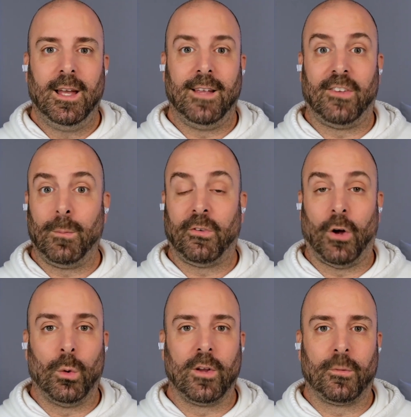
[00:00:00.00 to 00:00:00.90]
seems to
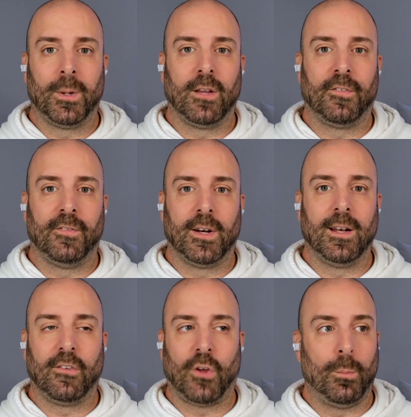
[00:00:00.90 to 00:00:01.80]
always put his foot in
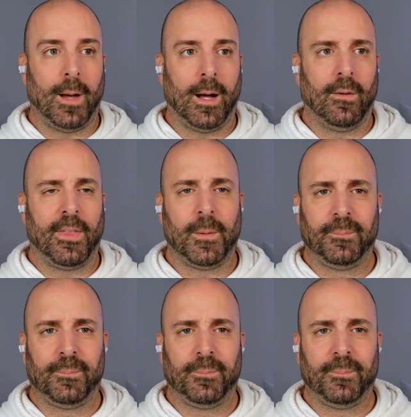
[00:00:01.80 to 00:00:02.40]
his own mouth.